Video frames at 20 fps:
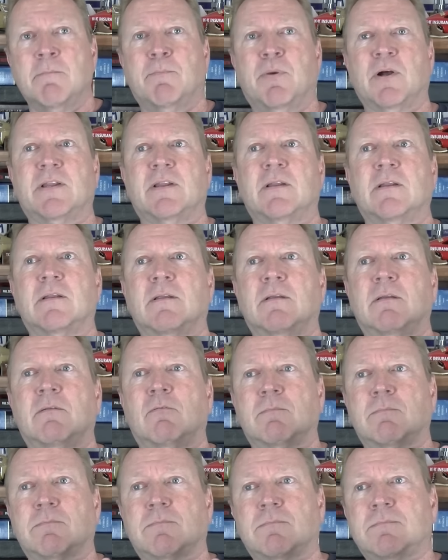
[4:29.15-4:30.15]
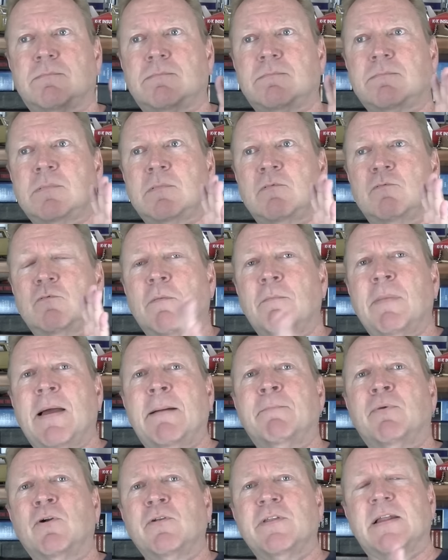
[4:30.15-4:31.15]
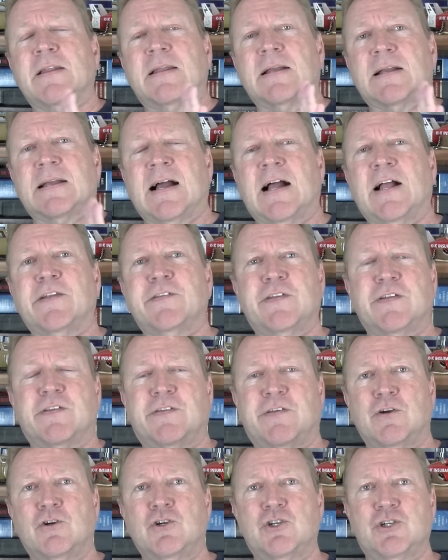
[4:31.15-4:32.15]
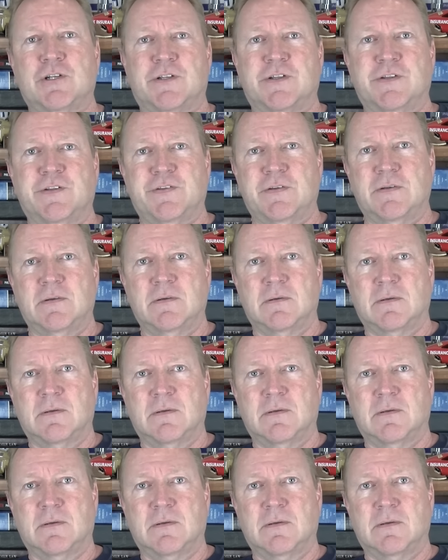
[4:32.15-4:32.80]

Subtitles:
but remember that the constitutions,